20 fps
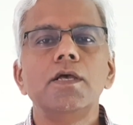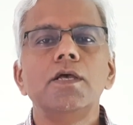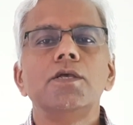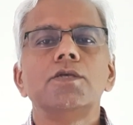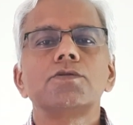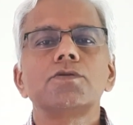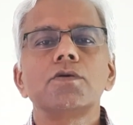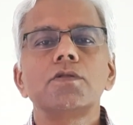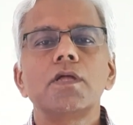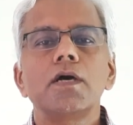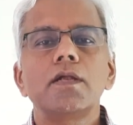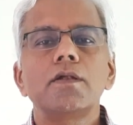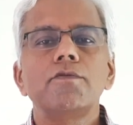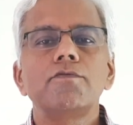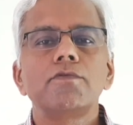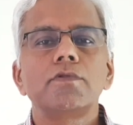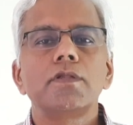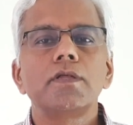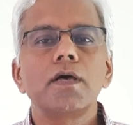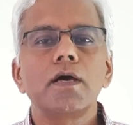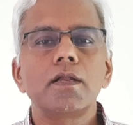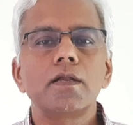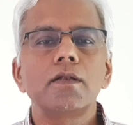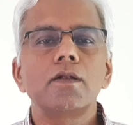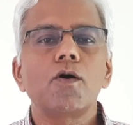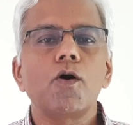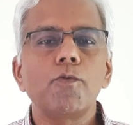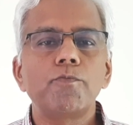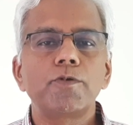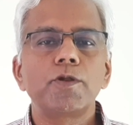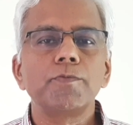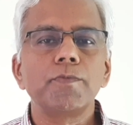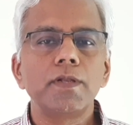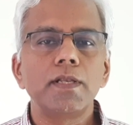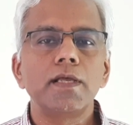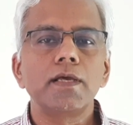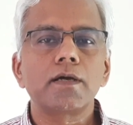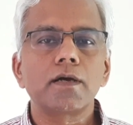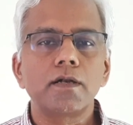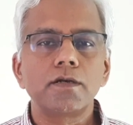so that they are in
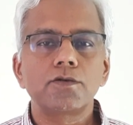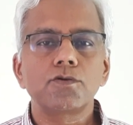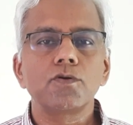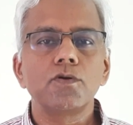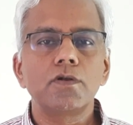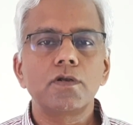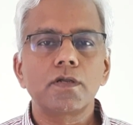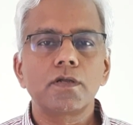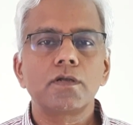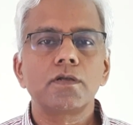optimally controlled